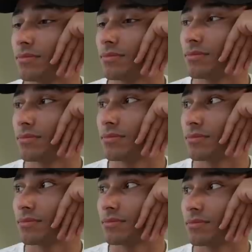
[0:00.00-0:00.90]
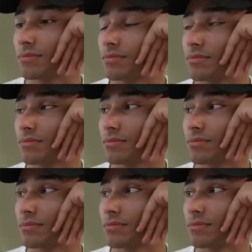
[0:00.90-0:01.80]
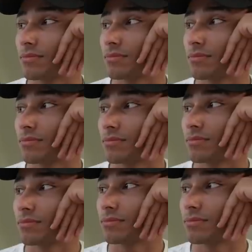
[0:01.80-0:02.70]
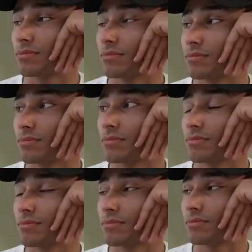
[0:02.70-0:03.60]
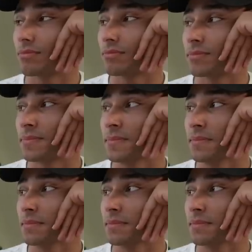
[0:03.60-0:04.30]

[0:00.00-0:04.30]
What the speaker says: The person shown says nothing.